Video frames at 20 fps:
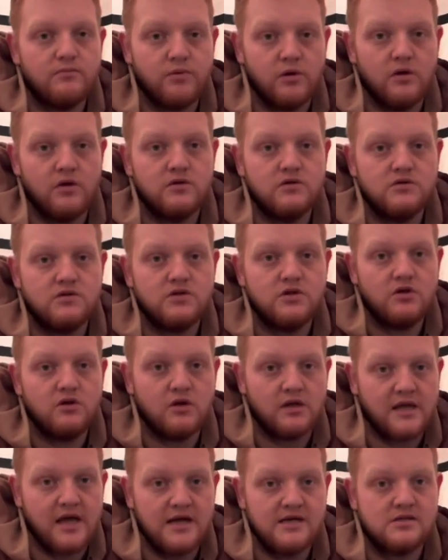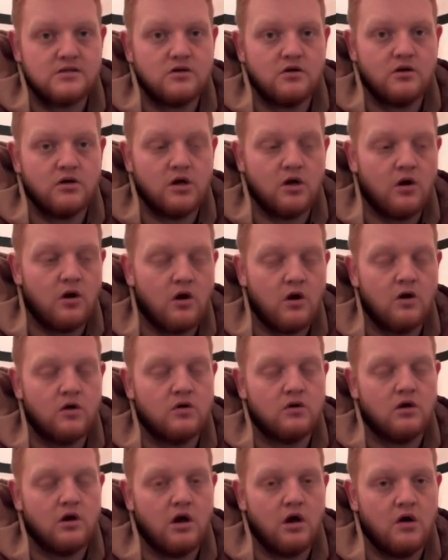put your gas cooker
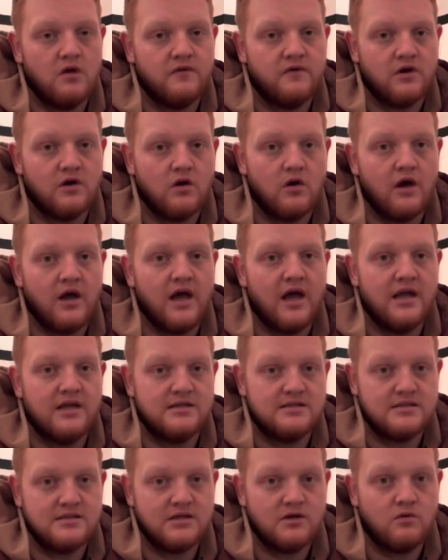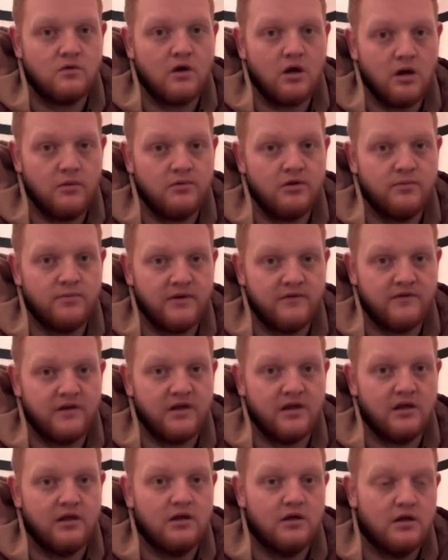on overnight and seal up your
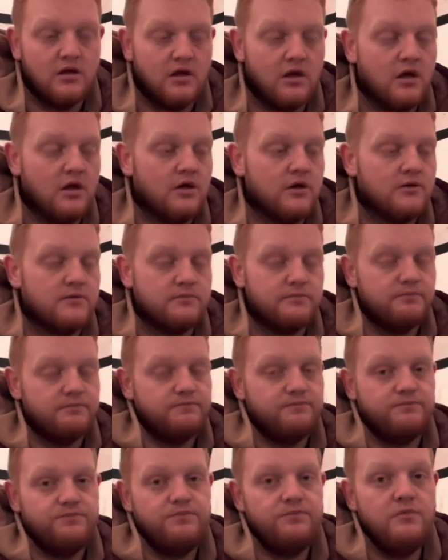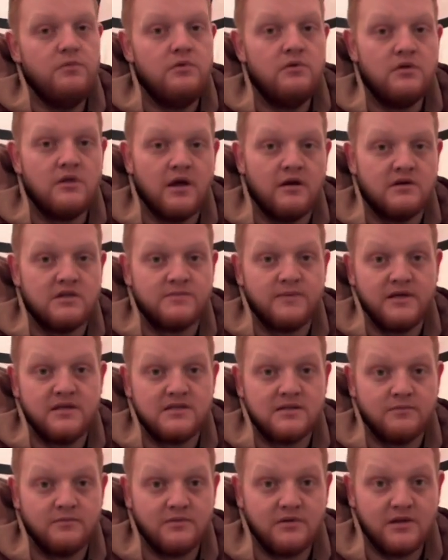bivvy. There has been
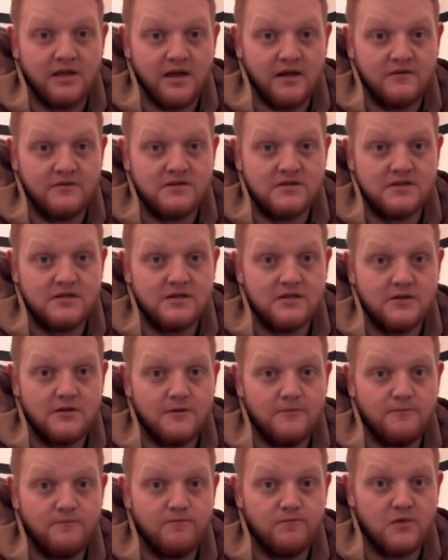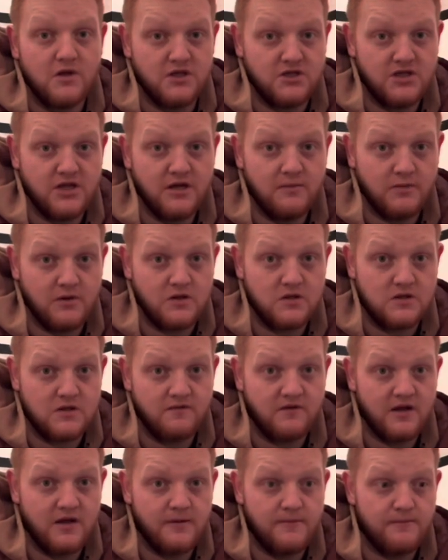some deaths this year because
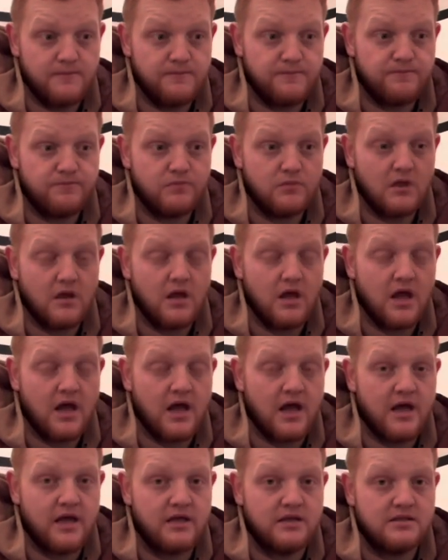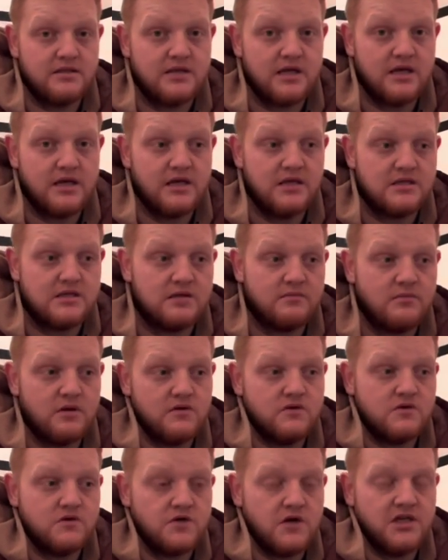of it, and it is the
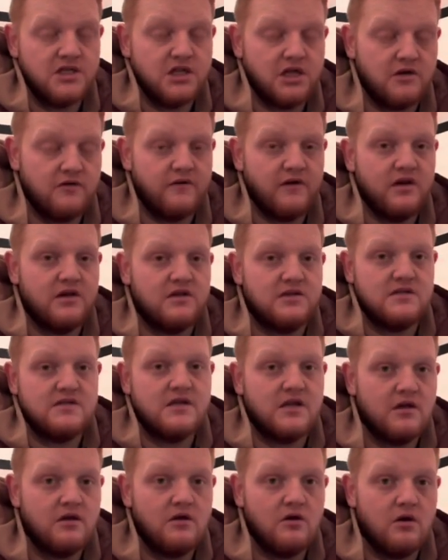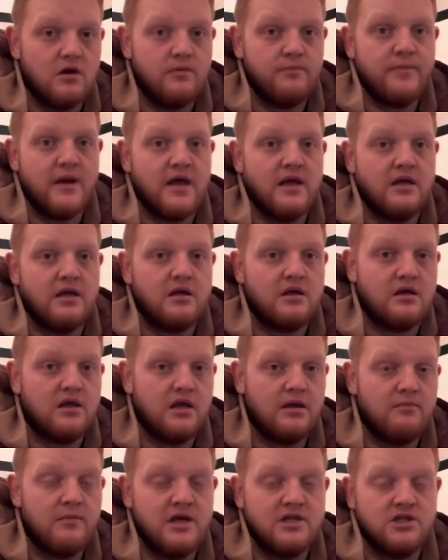most tragic thing to see on a bank.
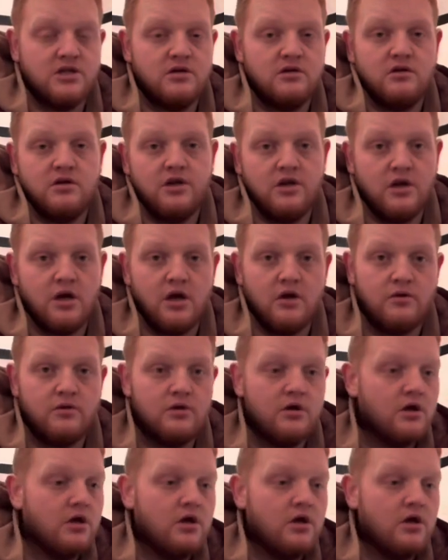Imagine, you know,